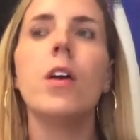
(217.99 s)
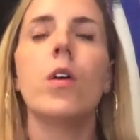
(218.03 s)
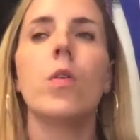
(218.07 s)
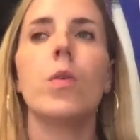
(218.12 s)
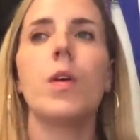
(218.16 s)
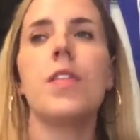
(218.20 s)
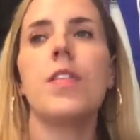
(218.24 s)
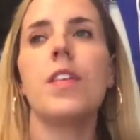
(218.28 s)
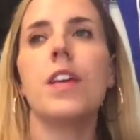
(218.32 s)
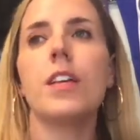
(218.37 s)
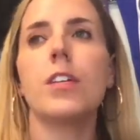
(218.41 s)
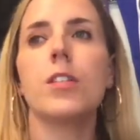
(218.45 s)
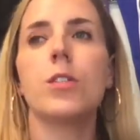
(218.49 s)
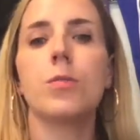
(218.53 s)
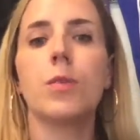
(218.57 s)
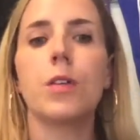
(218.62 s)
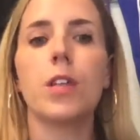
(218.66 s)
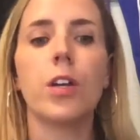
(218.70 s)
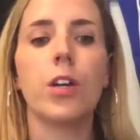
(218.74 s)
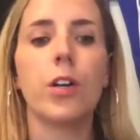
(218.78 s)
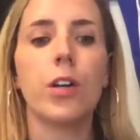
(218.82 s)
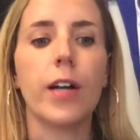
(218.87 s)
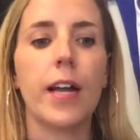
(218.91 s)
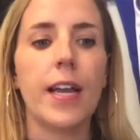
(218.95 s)
We think it's really
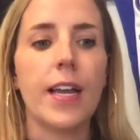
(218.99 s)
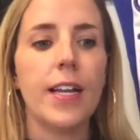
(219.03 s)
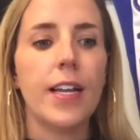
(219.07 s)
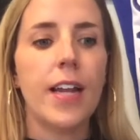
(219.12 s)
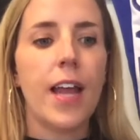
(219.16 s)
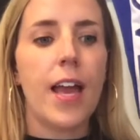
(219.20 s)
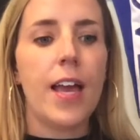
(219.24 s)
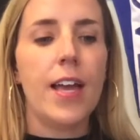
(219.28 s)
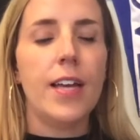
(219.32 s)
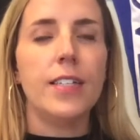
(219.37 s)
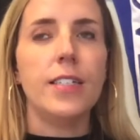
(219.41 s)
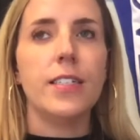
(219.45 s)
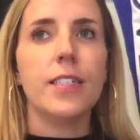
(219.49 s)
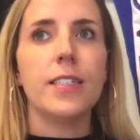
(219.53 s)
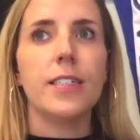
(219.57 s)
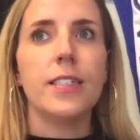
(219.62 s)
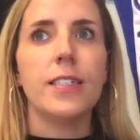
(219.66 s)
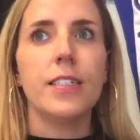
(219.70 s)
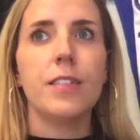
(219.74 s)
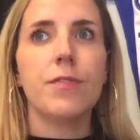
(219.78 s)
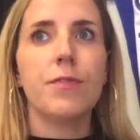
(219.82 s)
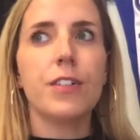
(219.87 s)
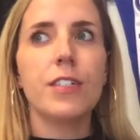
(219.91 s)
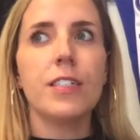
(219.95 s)
great, and
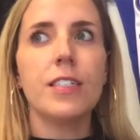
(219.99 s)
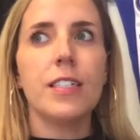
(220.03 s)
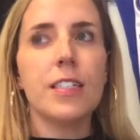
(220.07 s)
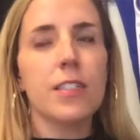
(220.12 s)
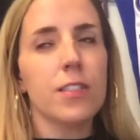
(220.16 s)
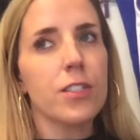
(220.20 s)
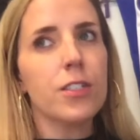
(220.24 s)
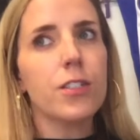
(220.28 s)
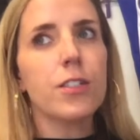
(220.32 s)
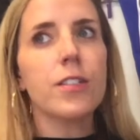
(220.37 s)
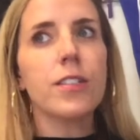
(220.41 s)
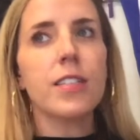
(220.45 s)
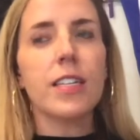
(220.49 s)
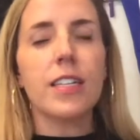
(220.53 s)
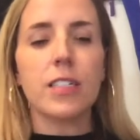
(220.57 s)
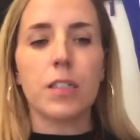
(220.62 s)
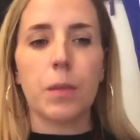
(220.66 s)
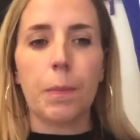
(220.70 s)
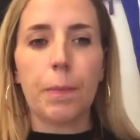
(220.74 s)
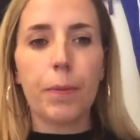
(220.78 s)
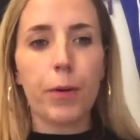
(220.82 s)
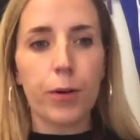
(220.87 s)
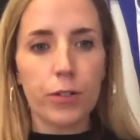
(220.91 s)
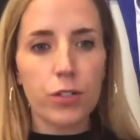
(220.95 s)
different dancers get to
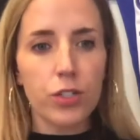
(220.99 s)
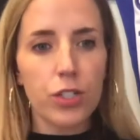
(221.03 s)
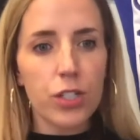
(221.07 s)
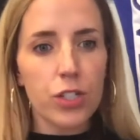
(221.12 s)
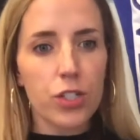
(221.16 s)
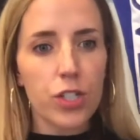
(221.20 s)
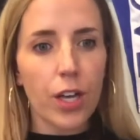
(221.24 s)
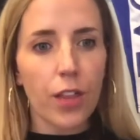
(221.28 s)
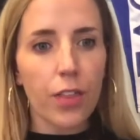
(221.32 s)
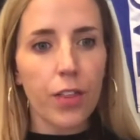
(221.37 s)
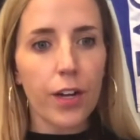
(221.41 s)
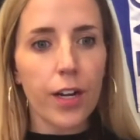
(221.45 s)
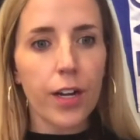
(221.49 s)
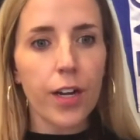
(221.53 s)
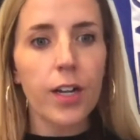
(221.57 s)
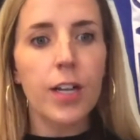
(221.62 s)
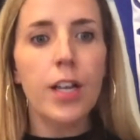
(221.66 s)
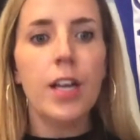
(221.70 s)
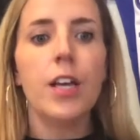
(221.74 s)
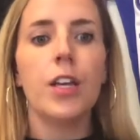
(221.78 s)
push each other.